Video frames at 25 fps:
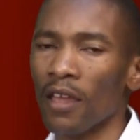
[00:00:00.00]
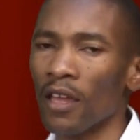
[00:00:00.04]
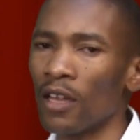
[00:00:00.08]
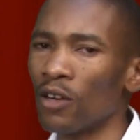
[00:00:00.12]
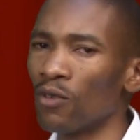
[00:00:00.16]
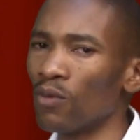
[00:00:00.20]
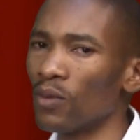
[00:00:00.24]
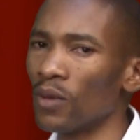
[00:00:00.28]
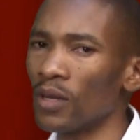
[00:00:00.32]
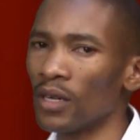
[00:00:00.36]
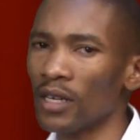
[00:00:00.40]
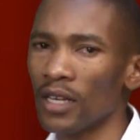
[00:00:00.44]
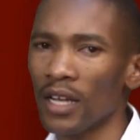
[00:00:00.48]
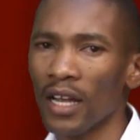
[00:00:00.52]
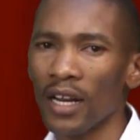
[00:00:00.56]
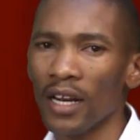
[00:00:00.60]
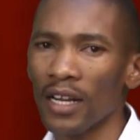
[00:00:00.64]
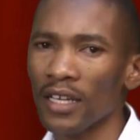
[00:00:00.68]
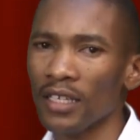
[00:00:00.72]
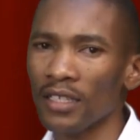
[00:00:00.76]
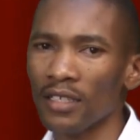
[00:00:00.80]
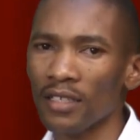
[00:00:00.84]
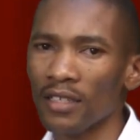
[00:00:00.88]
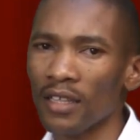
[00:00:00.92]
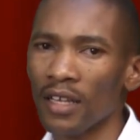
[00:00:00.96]
And we
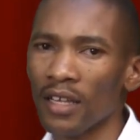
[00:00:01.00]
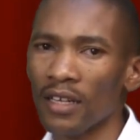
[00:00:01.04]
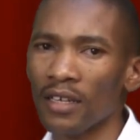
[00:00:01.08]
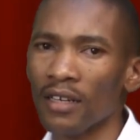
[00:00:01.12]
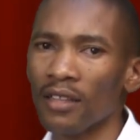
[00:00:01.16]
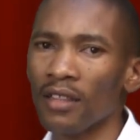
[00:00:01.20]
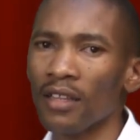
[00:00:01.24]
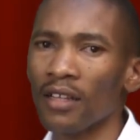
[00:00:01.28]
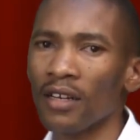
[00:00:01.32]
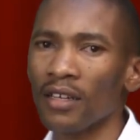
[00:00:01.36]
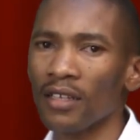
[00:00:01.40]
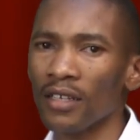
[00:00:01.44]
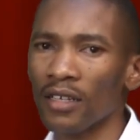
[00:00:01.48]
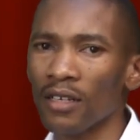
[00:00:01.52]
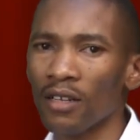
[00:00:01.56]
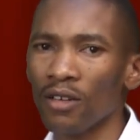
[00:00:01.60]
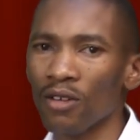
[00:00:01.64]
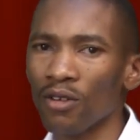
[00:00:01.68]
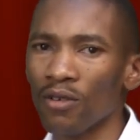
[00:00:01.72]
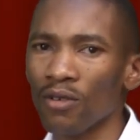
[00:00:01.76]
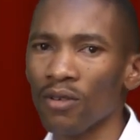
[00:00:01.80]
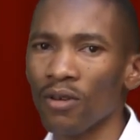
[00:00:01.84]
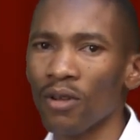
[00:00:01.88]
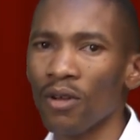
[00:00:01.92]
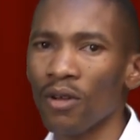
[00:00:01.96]
realize that the
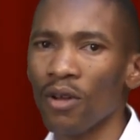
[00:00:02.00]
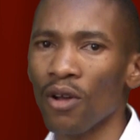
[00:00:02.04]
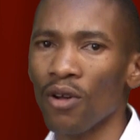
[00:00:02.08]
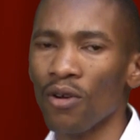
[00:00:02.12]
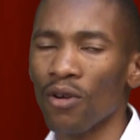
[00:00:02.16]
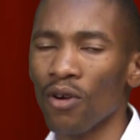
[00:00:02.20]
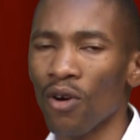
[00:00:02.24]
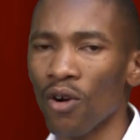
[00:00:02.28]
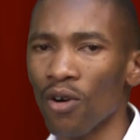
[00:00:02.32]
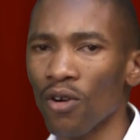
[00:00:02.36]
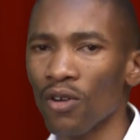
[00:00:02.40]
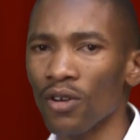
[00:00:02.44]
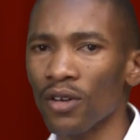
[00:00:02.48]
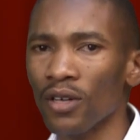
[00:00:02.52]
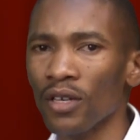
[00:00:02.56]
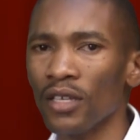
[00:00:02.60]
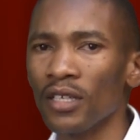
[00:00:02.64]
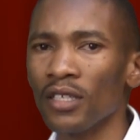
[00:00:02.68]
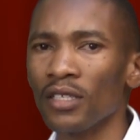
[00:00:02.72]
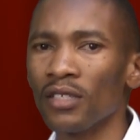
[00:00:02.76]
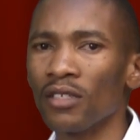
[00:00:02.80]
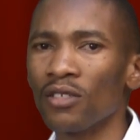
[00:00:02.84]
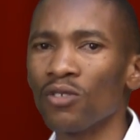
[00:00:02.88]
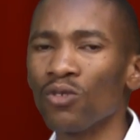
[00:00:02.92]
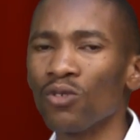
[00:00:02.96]
little
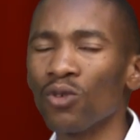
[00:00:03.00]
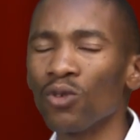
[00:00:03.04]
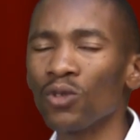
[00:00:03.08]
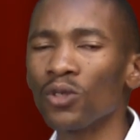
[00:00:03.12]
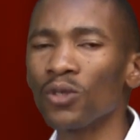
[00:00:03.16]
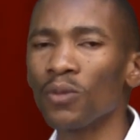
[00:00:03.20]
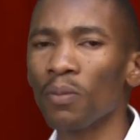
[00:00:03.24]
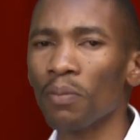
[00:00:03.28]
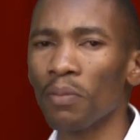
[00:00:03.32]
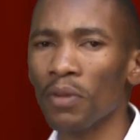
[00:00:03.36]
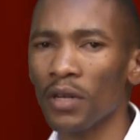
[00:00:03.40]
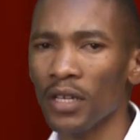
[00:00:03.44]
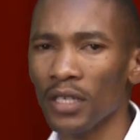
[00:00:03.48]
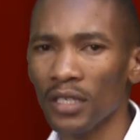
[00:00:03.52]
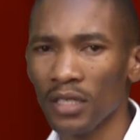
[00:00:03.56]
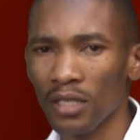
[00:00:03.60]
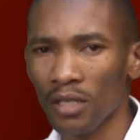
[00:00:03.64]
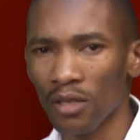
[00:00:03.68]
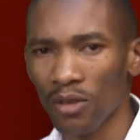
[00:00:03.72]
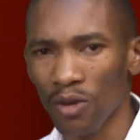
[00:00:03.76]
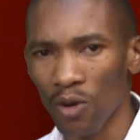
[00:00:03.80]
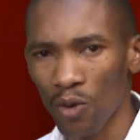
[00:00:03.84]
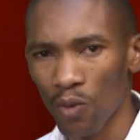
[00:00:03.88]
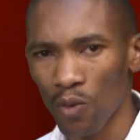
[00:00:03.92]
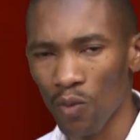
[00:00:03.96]
horn is not
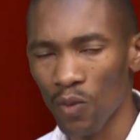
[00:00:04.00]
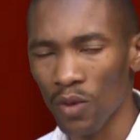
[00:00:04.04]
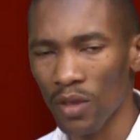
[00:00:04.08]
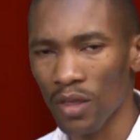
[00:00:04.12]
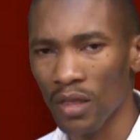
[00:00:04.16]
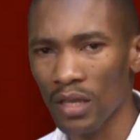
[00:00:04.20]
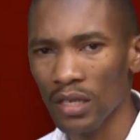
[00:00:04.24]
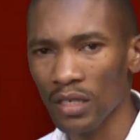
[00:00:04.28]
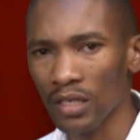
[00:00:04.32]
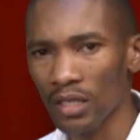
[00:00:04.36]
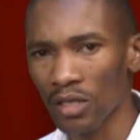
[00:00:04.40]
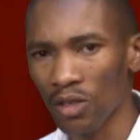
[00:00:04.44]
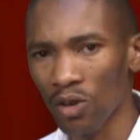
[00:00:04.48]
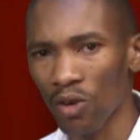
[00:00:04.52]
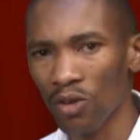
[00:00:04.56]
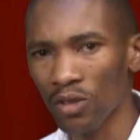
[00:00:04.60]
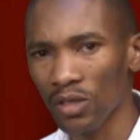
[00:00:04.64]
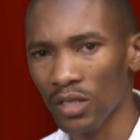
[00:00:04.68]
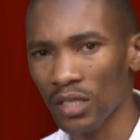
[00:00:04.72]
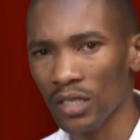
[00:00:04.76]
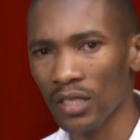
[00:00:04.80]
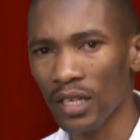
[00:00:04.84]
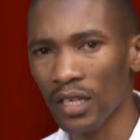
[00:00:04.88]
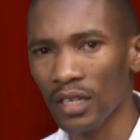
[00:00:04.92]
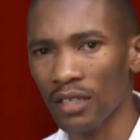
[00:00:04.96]
pleased with this
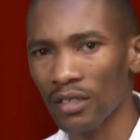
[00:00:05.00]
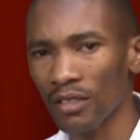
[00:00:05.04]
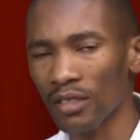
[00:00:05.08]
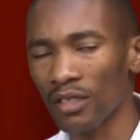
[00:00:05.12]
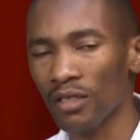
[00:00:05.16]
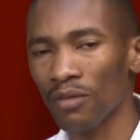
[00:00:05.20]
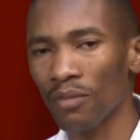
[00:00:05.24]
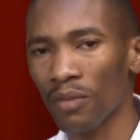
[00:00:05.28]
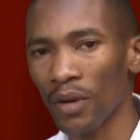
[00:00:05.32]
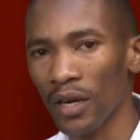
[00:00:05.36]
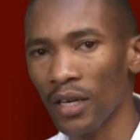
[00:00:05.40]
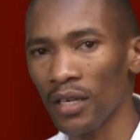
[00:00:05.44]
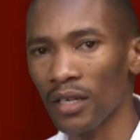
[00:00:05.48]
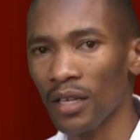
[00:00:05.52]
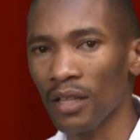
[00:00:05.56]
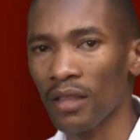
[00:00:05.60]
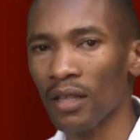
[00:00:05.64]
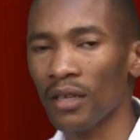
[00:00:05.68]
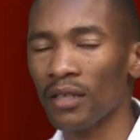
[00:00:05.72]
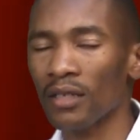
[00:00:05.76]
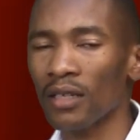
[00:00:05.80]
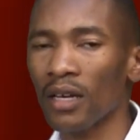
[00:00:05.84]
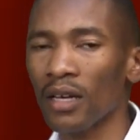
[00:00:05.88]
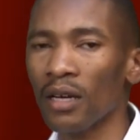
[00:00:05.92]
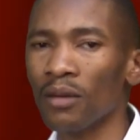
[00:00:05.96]
constant reminder
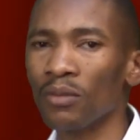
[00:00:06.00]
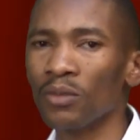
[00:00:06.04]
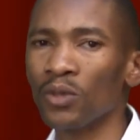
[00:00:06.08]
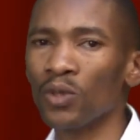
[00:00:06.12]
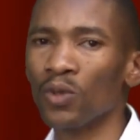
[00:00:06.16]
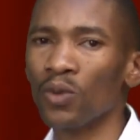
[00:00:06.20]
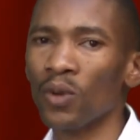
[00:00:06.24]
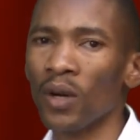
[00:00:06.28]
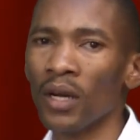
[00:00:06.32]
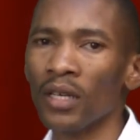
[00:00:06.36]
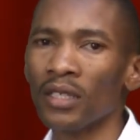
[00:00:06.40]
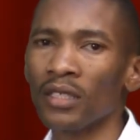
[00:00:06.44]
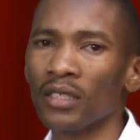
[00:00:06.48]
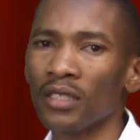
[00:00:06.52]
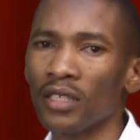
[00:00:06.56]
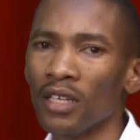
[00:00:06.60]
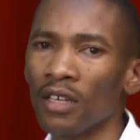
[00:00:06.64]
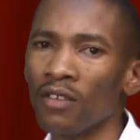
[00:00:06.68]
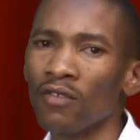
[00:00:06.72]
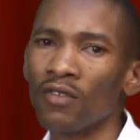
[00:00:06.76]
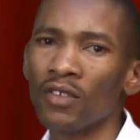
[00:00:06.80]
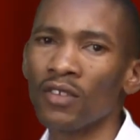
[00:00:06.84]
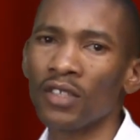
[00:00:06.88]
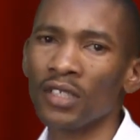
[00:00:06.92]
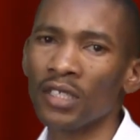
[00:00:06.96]
that comes to us
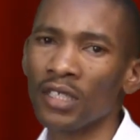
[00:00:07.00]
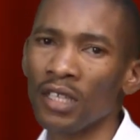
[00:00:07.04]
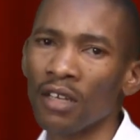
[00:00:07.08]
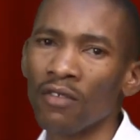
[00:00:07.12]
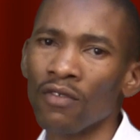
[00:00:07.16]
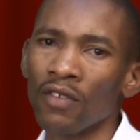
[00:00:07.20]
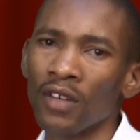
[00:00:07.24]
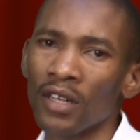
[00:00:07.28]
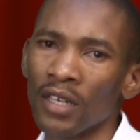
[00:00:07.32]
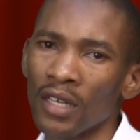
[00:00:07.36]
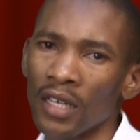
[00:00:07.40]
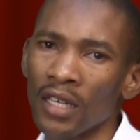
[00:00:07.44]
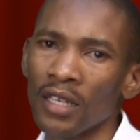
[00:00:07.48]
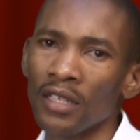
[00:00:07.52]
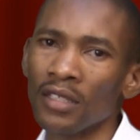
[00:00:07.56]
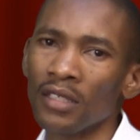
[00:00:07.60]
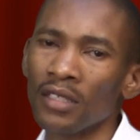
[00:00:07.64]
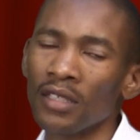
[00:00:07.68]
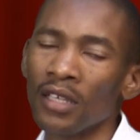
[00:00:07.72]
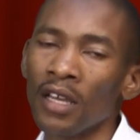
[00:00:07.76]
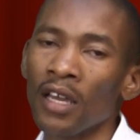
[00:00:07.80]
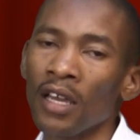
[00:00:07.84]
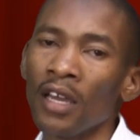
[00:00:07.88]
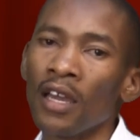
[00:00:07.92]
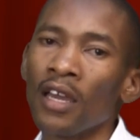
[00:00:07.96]
every 7
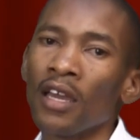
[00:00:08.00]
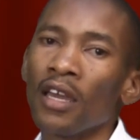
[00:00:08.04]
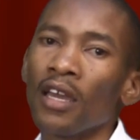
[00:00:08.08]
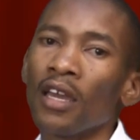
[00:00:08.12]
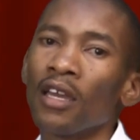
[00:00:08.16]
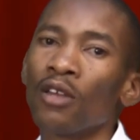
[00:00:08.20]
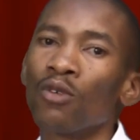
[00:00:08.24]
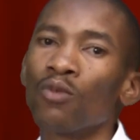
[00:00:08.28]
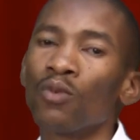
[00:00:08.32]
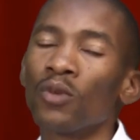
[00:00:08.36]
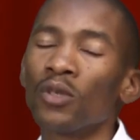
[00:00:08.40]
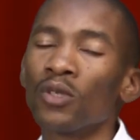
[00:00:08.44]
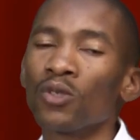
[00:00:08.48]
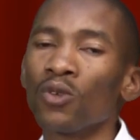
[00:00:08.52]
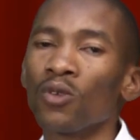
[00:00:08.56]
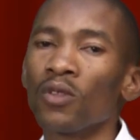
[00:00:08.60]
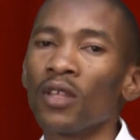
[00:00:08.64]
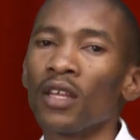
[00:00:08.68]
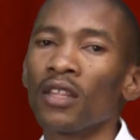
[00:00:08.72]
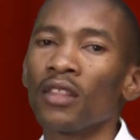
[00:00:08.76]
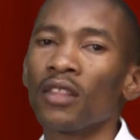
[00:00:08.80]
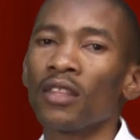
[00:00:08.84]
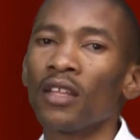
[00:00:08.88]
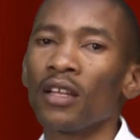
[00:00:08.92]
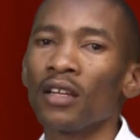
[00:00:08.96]
days. And we saw
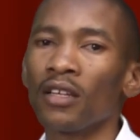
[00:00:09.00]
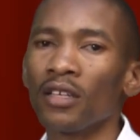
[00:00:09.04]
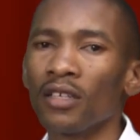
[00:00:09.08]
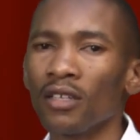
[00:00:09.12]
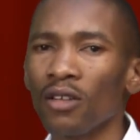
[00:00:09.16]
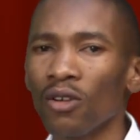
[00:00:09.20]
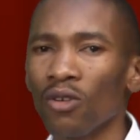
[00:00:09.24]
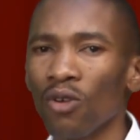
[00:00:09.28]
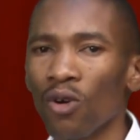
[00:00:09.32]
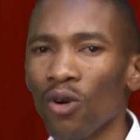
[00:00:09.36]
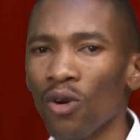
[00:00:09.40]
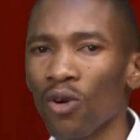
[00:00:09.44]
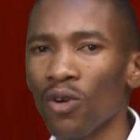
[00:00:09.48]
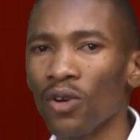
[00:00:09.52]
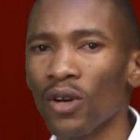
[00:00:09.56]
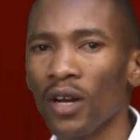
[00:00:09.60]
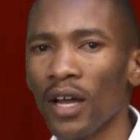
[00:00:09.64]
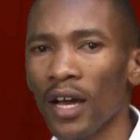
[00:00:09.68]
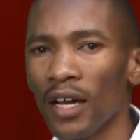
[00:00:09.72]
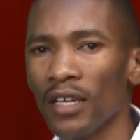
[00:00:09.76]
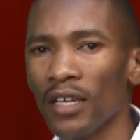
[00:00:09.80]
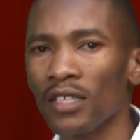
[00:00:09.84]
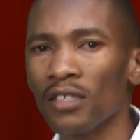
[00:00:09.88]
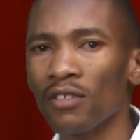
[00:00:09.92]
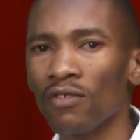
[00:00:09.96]
that the little
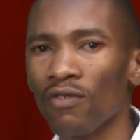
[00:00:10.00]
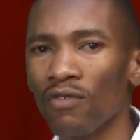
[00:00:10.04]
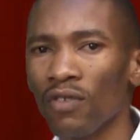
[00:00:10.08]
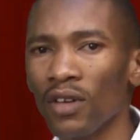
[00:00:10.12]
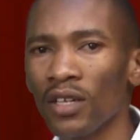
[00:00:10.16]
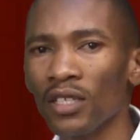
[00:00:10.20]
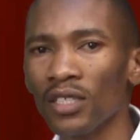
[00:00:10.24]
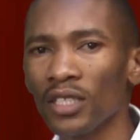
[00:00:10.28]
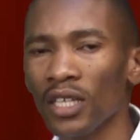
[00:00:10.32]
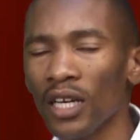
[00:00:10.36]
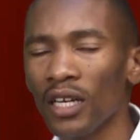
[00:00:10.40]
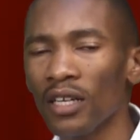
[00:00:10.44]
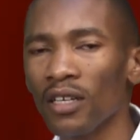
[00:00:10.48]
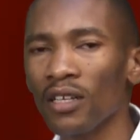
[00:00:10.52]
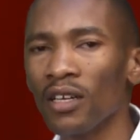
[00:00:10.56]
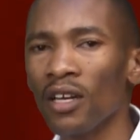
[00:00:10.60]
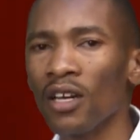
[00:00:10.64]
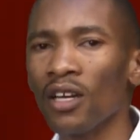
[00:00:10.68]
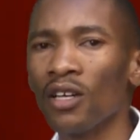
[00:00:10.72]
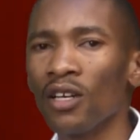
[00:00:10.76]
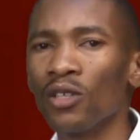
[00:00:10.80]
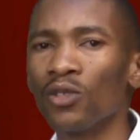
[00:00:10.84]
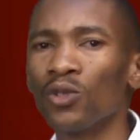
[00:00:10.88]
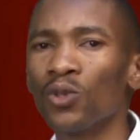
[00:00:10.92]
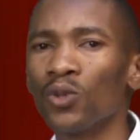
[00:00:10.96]
horn has ventured
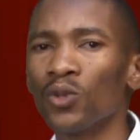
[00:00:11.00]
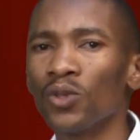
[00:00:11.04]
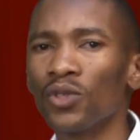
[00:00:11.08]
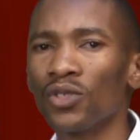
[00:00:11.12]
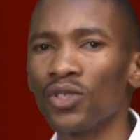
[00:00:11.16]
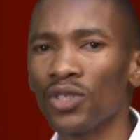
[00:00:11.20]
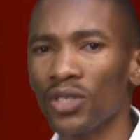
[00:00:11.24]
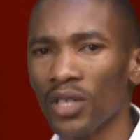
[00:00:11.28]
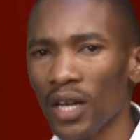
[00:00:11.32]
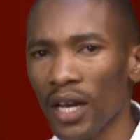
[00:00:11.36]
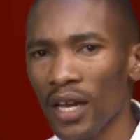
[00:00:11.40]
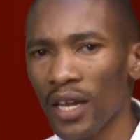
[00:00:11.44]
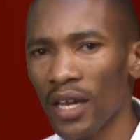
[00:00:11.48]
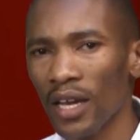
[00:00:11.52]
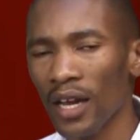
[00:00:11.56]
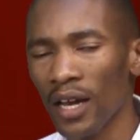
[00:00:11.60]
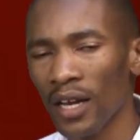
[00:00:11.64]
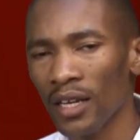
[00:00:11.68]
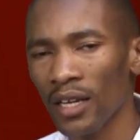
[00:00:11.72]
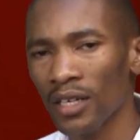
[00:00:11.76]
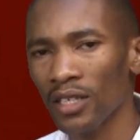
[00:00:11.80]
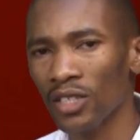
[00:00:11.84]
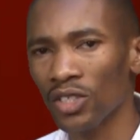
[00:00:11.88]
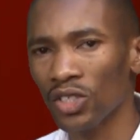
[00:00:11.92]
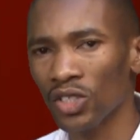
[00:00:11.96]
to try
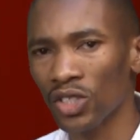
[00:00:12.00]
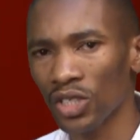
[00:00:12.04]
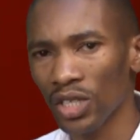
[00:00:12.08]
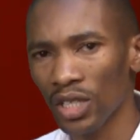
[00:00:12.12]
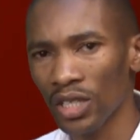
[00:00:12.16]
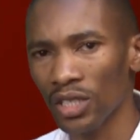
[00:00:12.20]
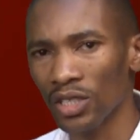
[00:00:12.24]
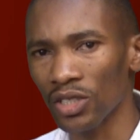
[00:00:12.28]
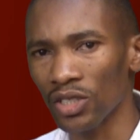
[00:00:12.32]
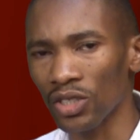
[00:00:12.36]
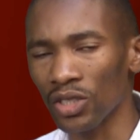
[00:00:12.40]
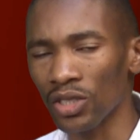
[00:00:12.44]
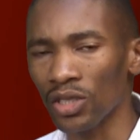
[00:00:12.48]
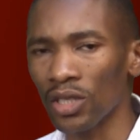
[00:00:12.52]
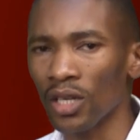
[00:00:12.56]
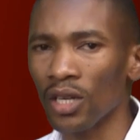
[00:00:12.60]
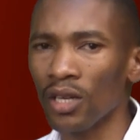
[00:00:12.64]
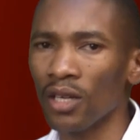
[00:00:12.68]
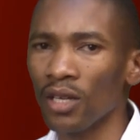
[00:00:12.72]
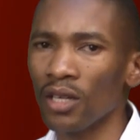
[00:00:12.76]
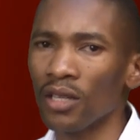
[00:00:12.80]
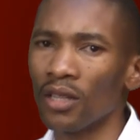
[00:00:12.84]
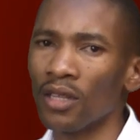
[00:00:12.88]
and change